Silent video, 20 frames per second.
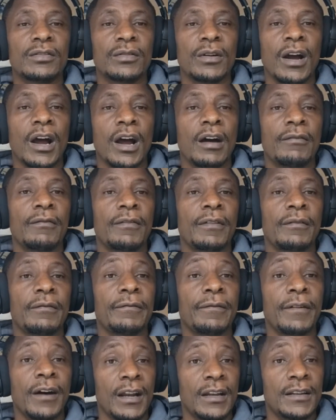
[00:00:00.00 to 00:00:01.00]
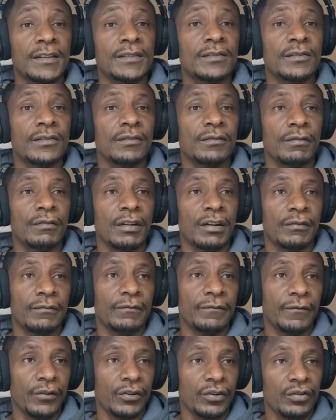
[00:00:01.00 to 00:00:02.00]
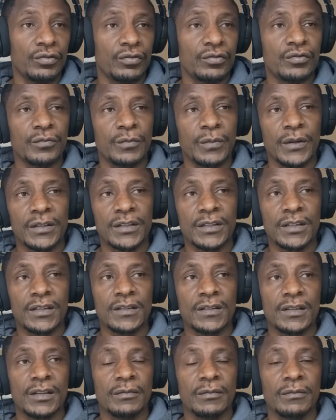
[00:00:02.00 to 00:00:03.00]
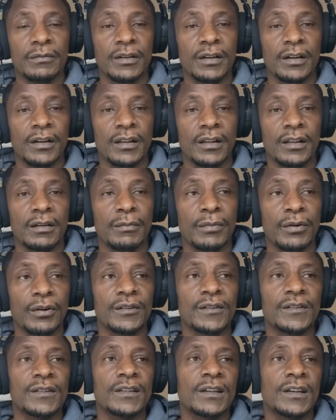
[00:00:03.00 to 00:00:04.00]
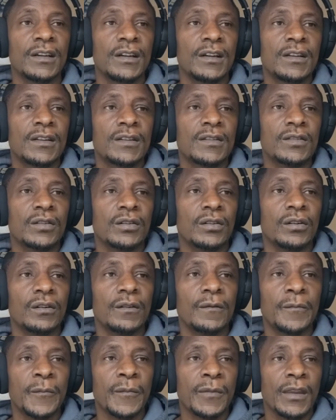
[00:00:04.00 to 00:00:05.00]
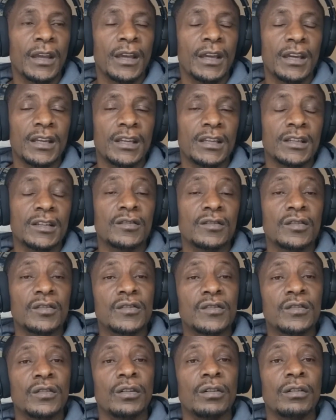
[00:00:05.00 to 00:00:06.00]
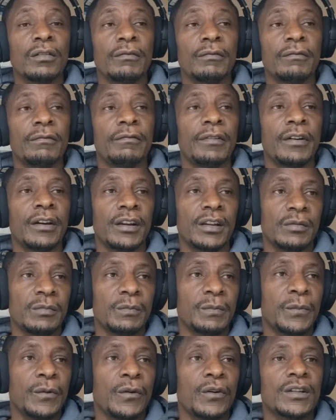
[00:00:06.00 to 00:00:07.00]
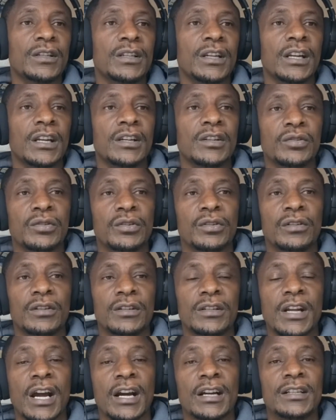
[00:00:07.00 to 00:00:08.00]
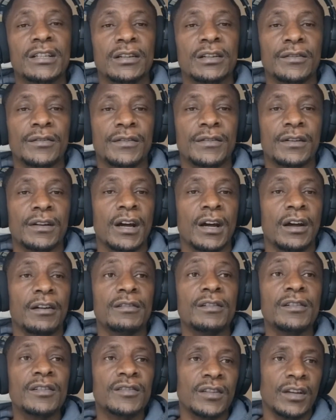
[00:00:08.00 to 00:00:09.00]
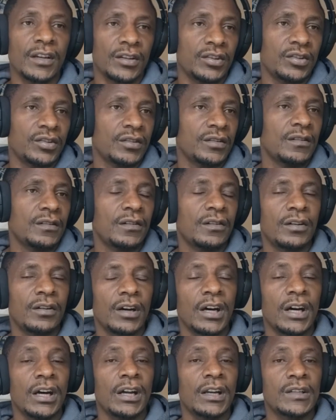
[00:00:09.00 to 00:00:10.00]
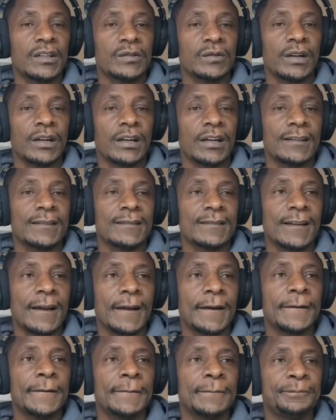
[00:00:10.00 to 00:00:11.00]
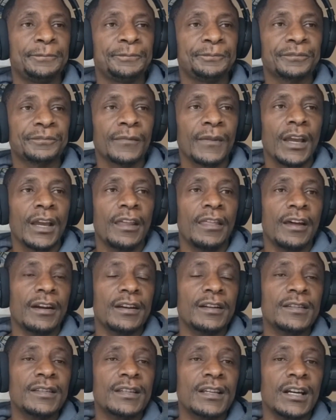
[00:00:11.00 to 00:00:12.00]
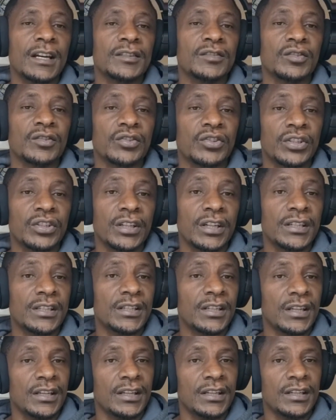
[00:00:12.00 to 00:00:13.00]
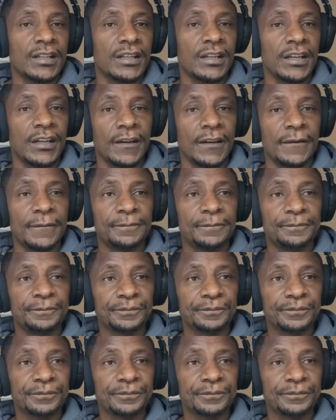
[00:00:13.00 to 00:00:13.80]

to have the funds ready for you to purchase the bonds. So it is also very important to conduct a research to understand the risk associated in